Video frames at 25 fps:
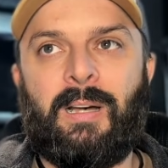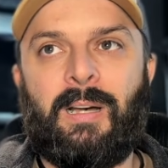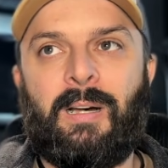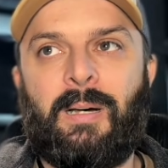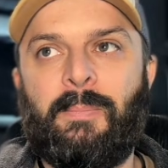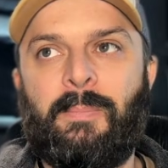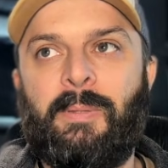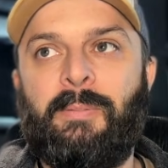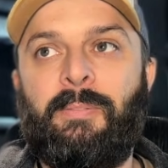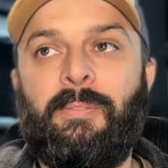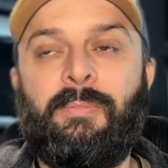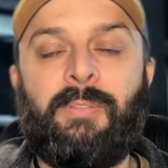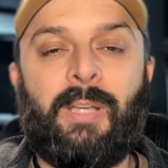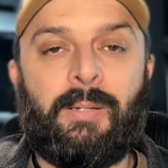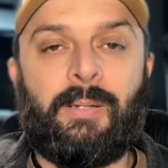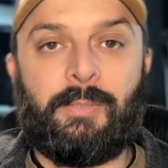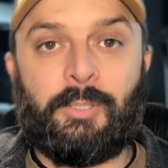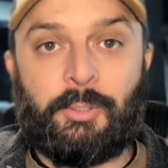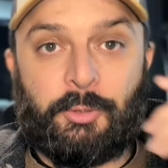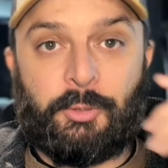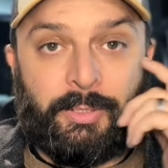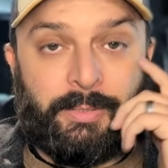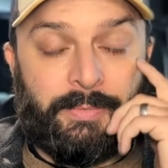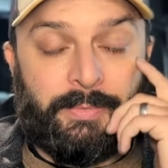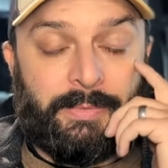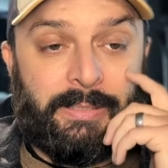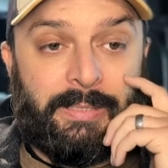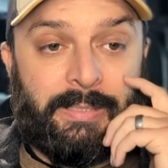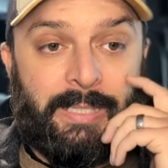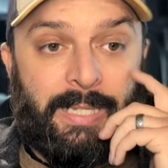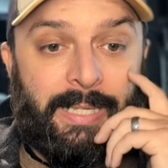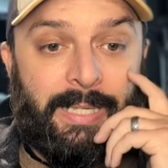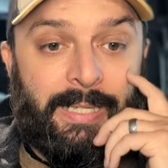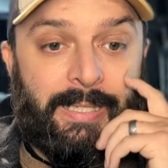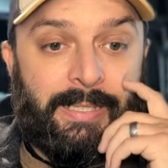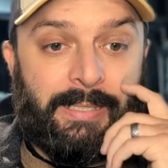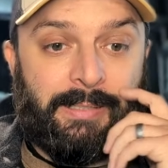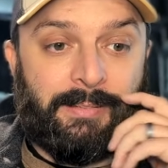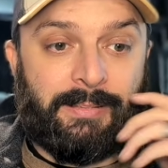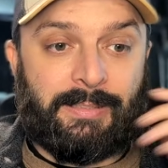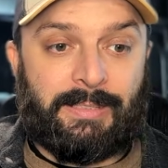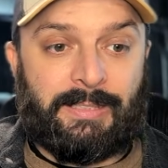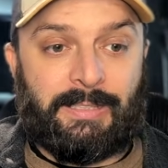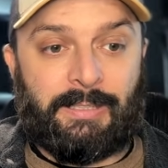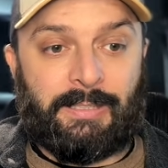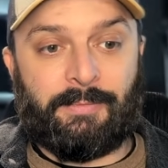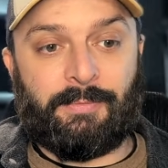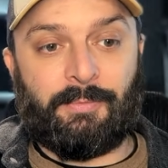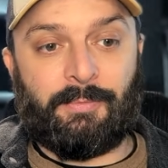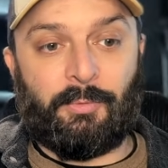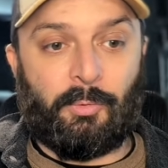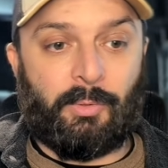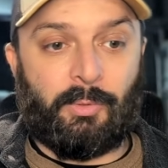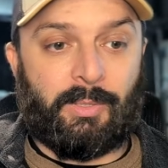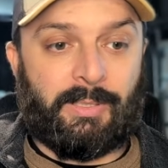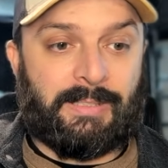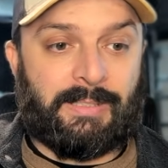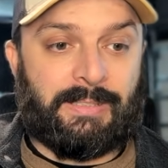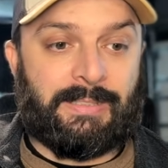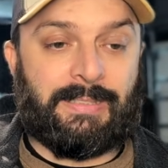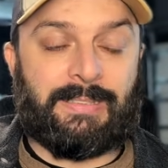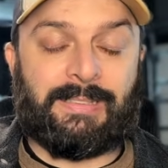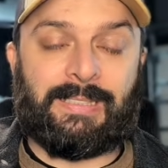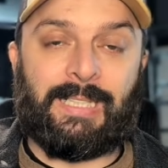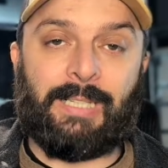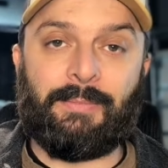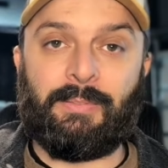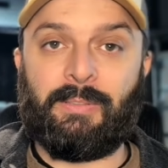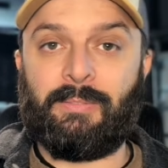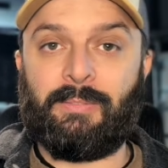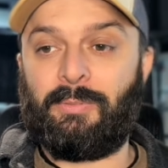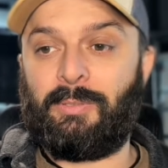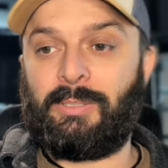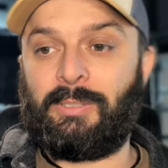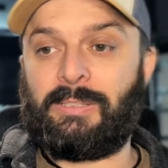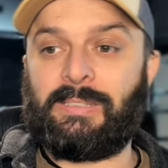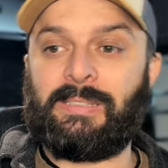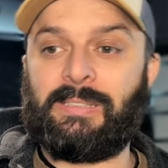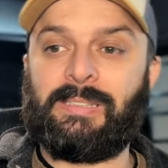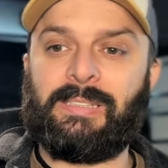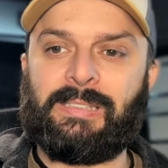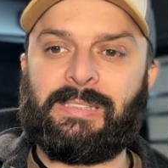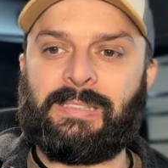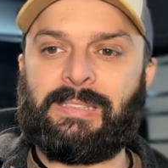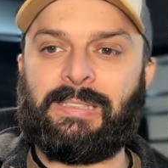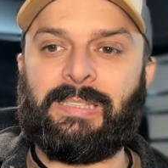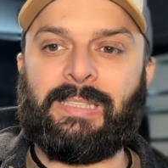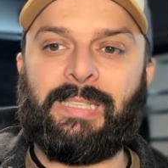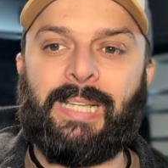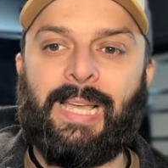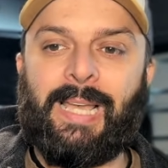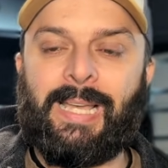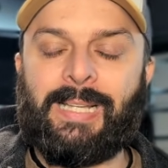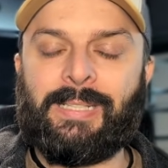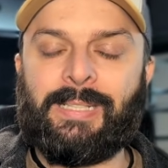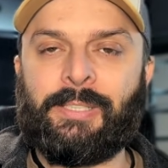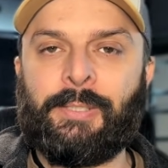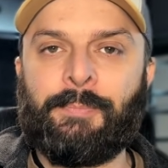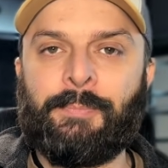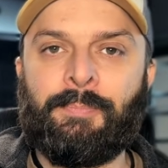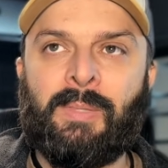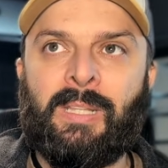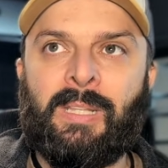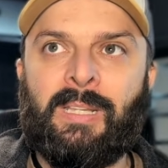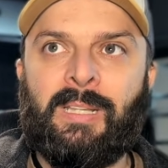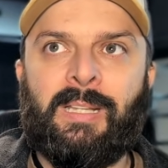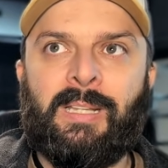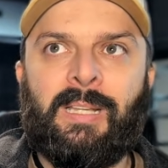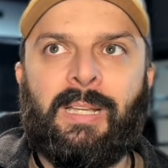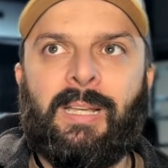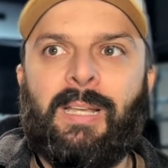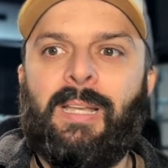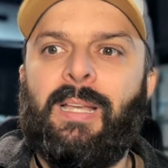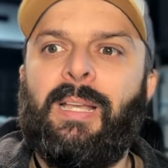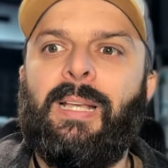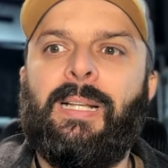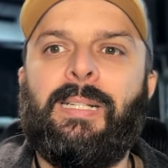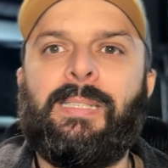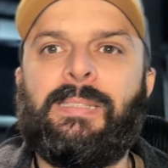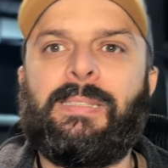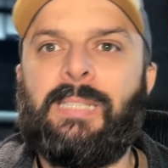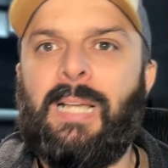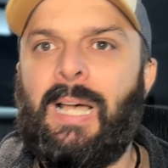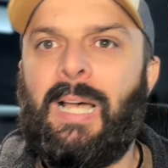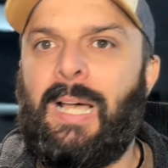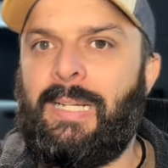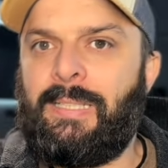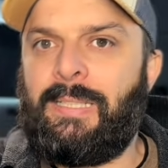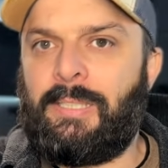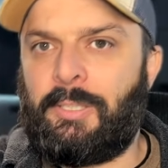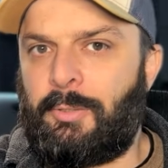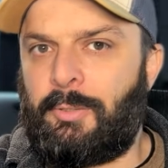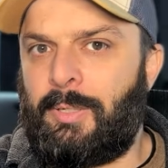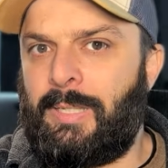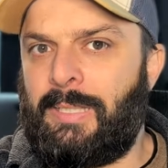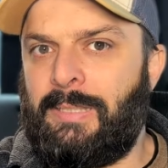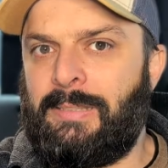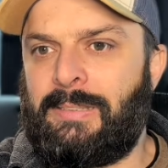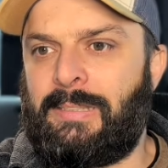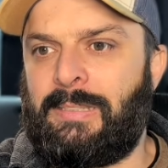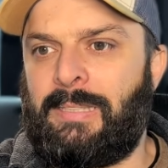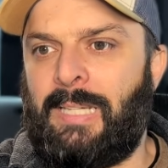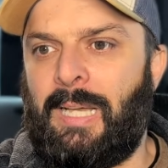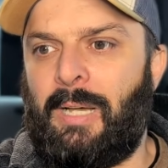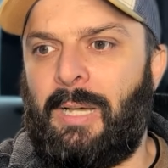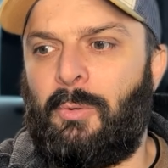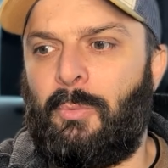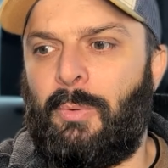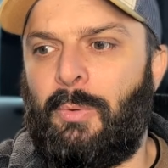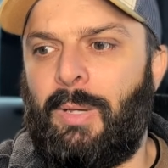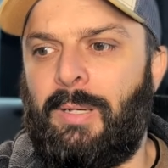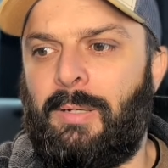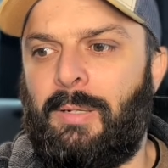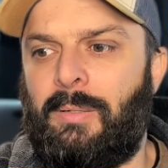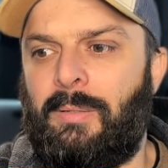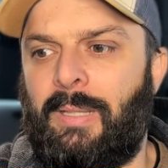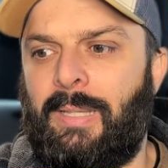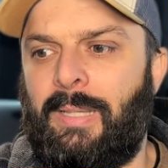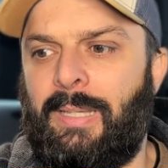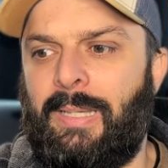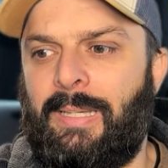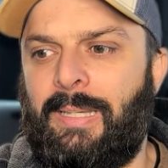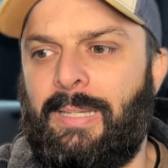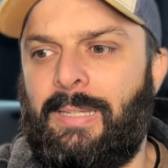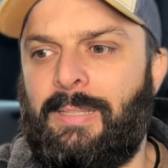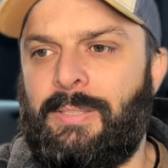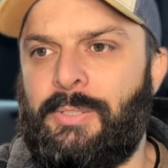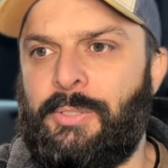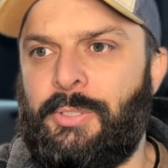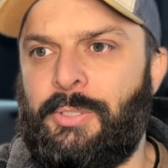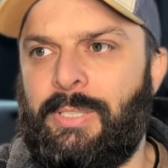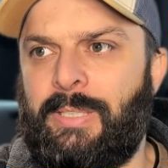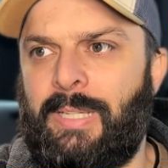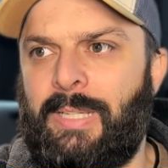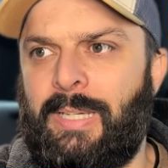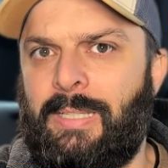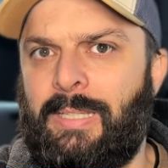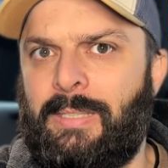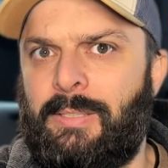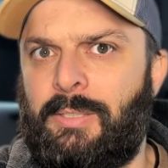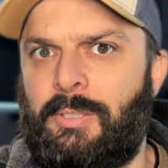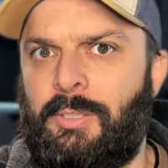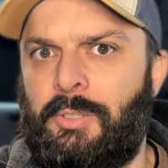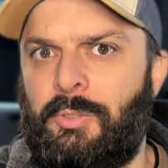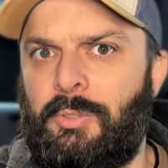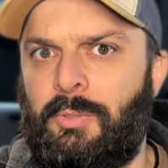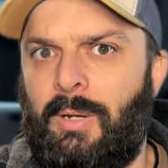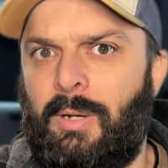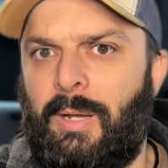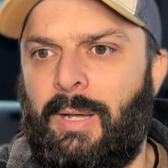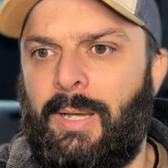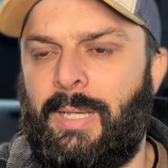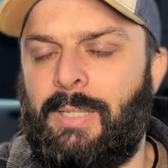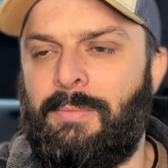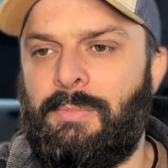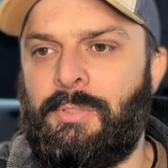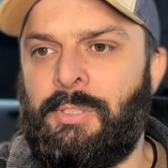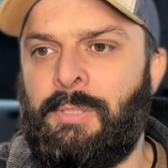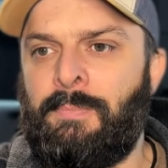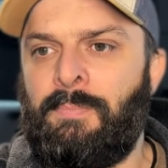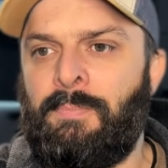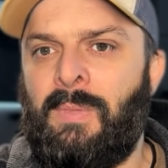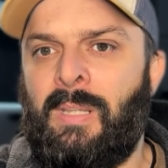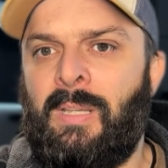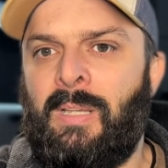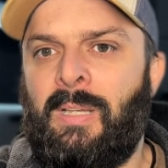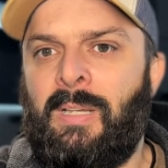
Um, if you've ever driven a C4 to C7 versus a C8, it's kind of crazy how well a C8 drives.